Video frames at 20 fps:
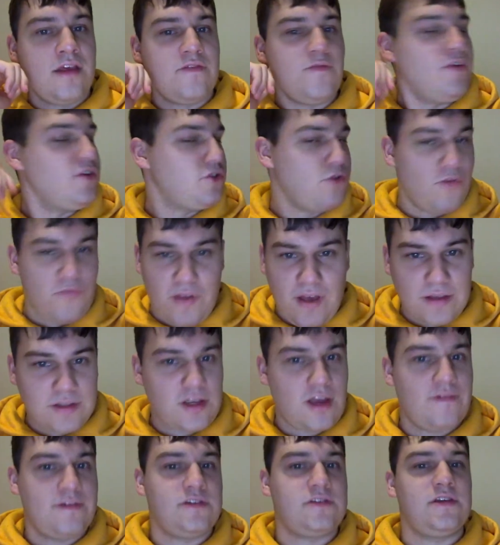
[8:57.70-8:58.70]
Visual effects,
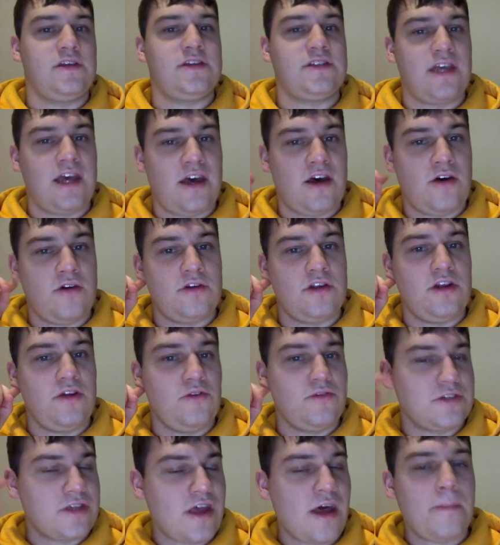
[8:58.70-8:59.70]
obviously, is out.
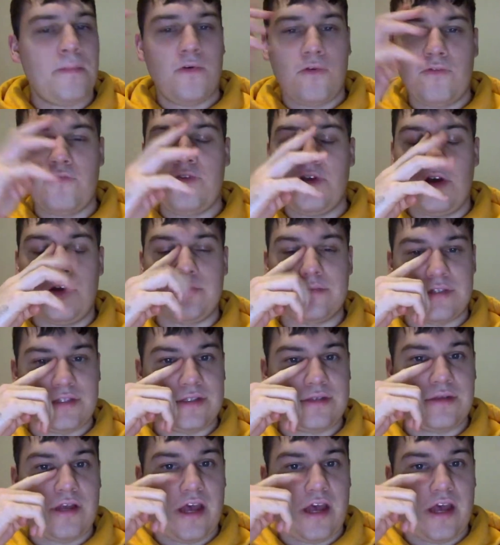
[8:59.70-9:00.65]
There's a couple films